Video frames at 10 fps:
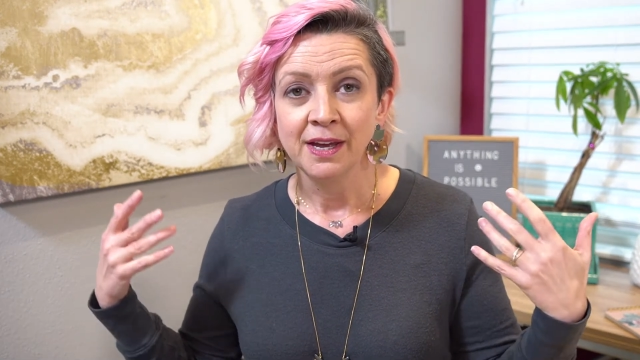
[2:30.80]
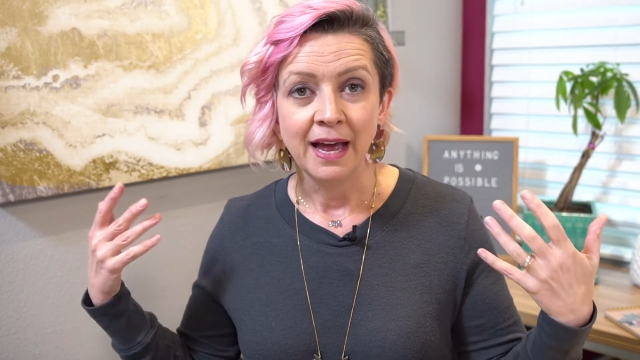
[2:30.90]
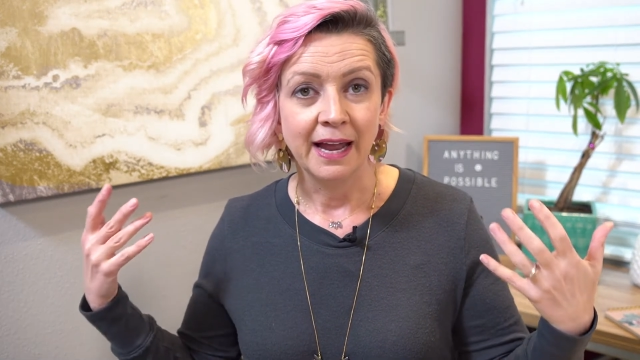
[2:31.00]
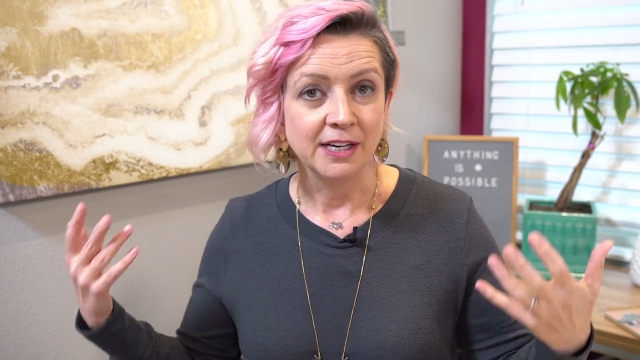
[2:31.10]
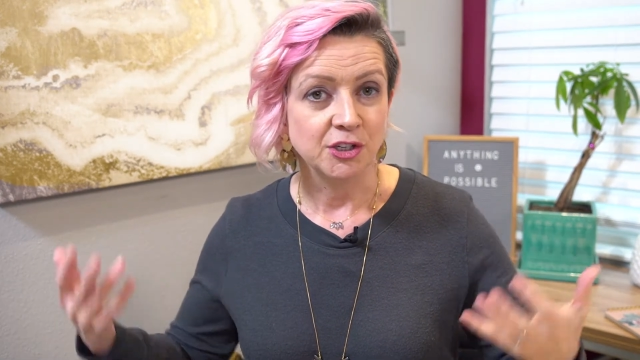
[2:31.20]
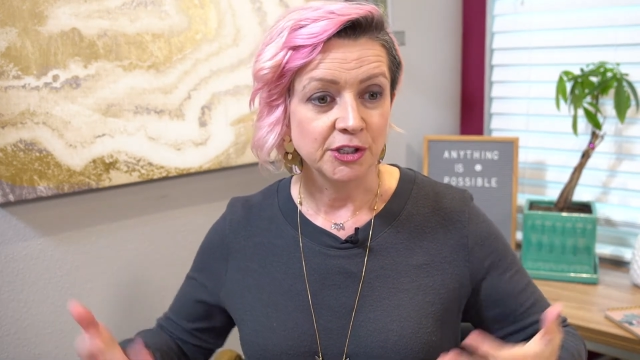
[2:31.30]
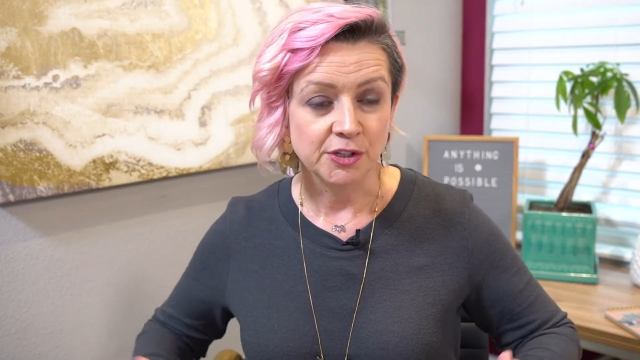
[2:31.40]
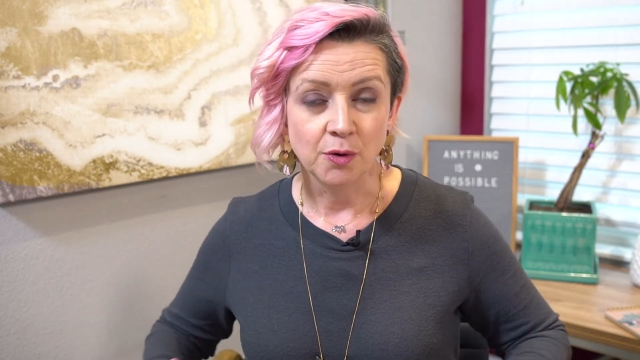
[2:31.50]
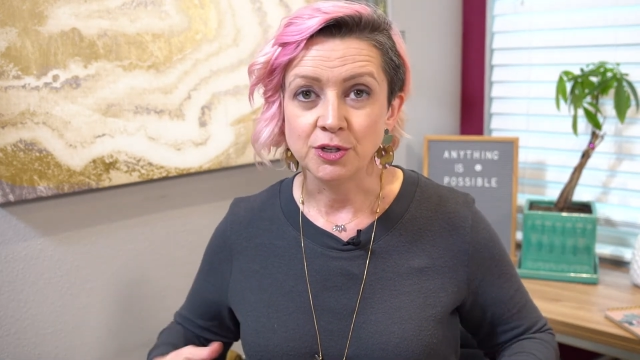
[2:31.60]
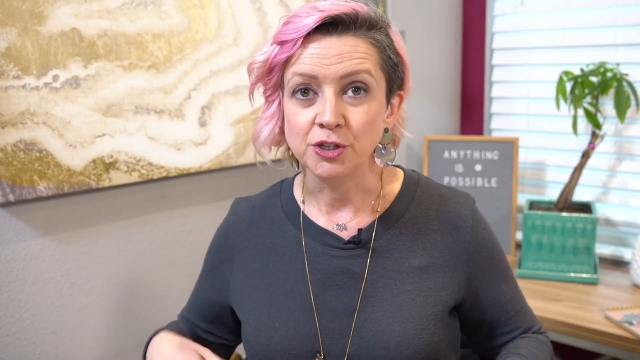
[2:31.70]
and I just
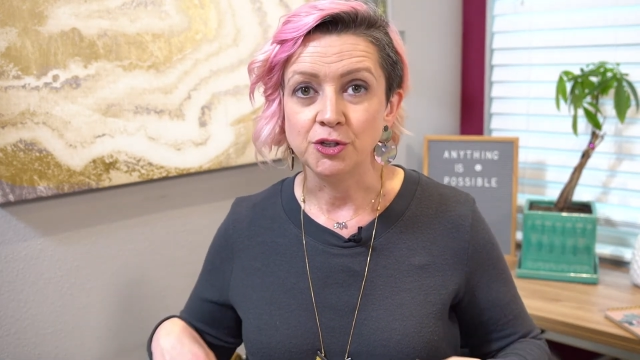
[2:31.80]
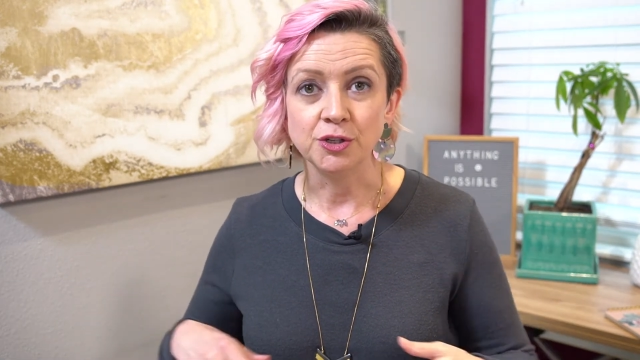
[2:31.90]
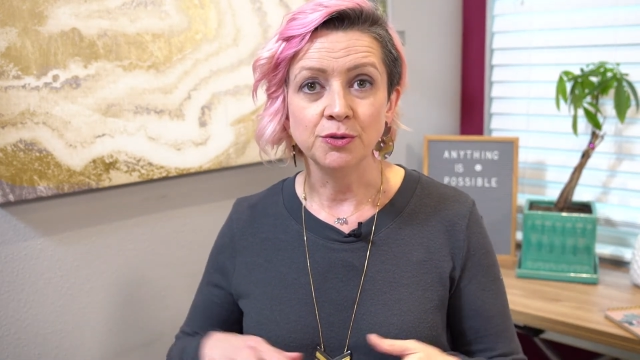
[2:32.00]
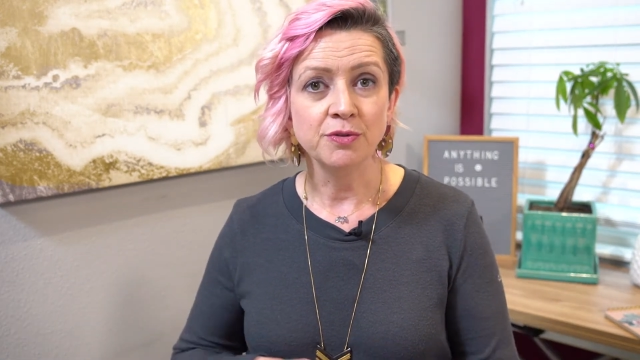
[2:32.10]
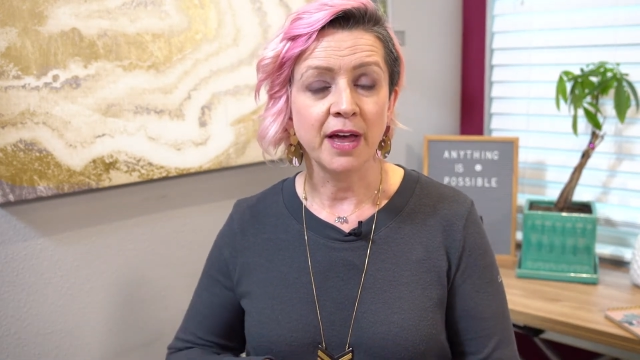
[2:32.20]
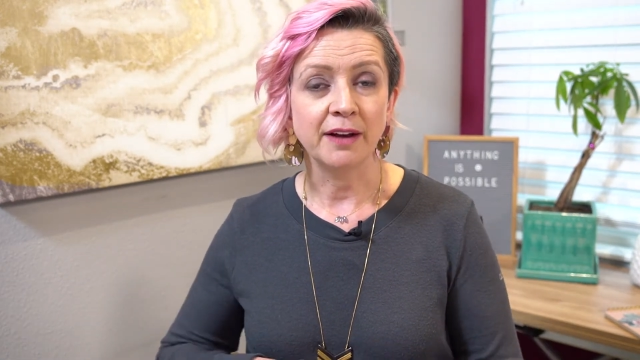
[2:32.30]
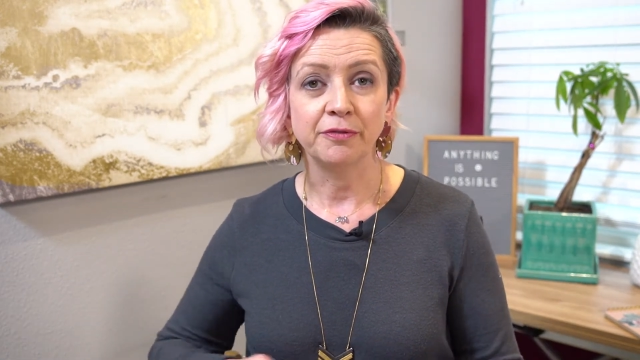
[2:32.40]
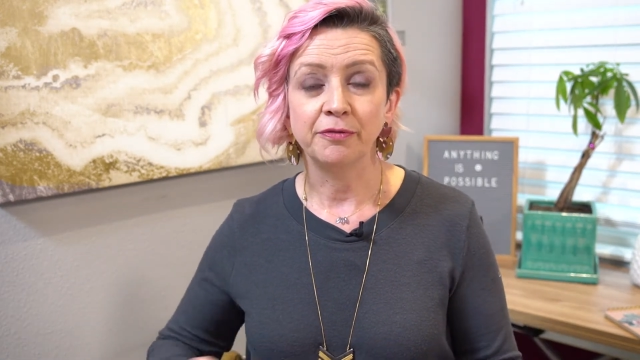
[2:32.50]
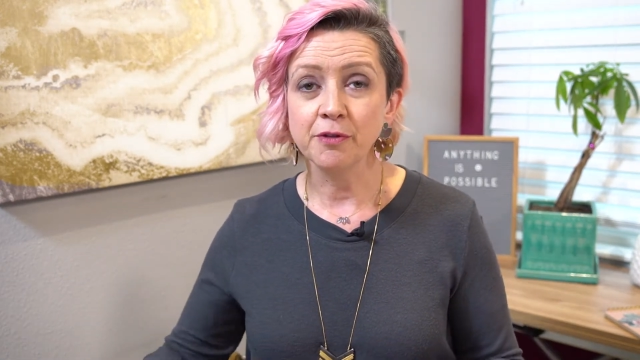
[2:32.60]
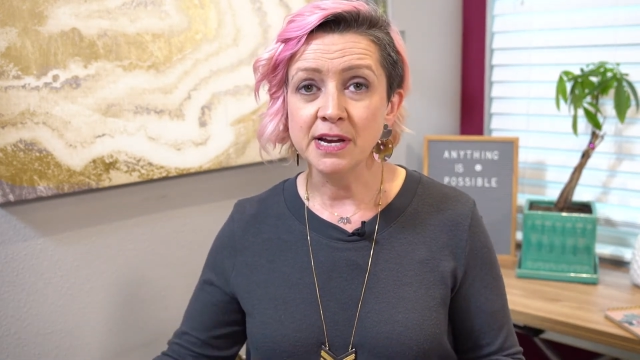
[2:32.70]
know to do that
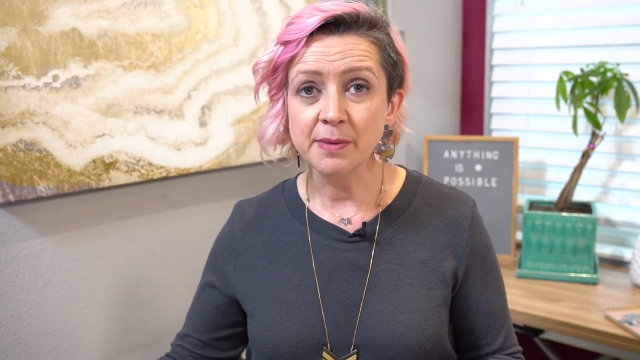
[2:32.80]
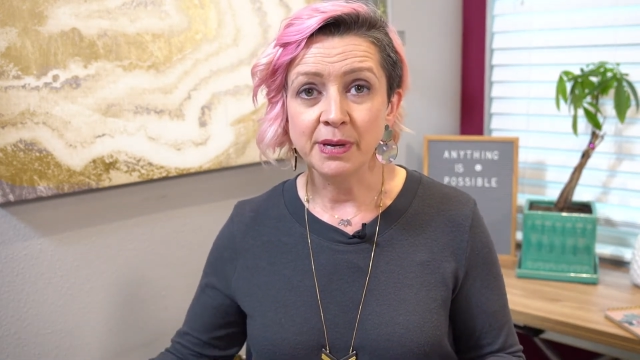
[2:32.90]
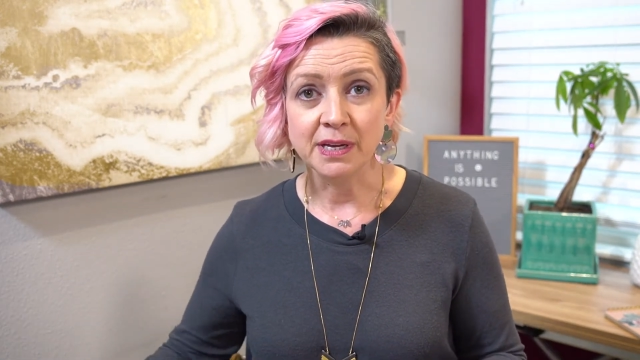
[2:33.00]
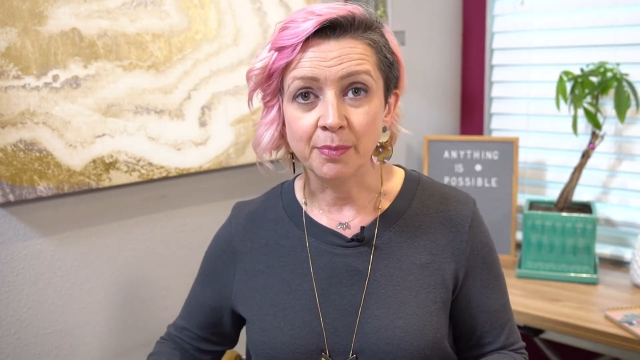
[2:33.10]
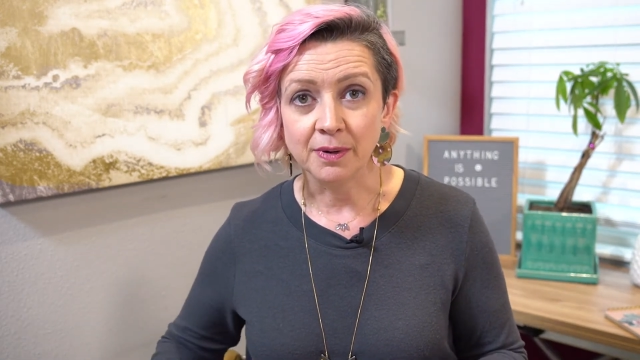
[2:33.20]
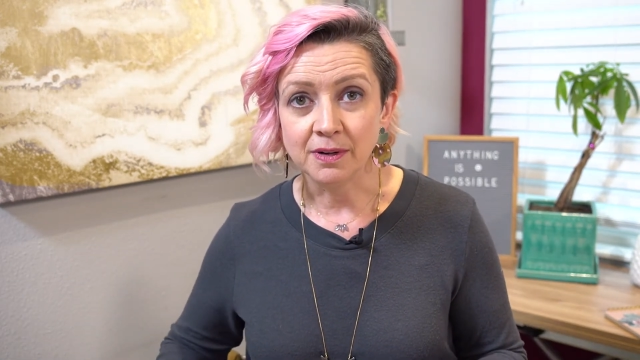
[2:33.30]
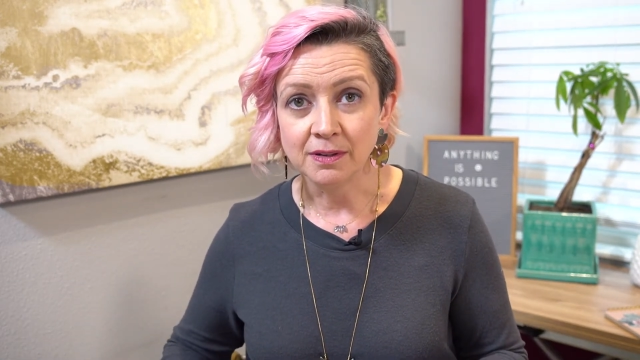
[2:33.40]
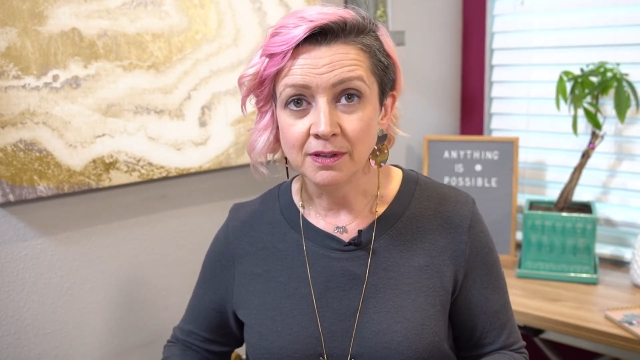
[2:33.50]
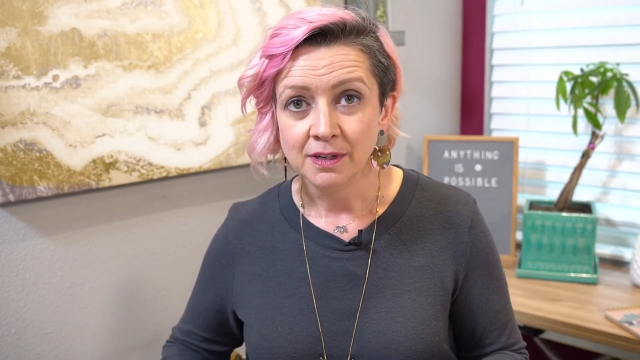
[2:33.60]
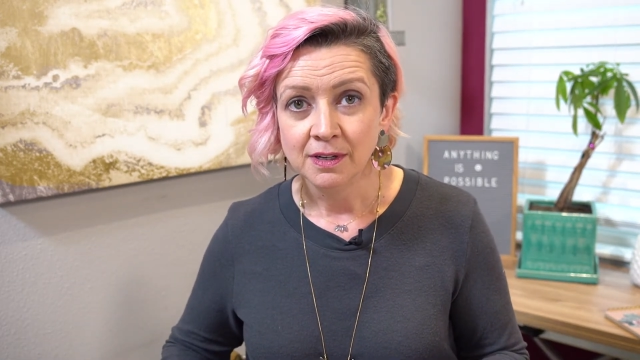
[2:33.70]
free people,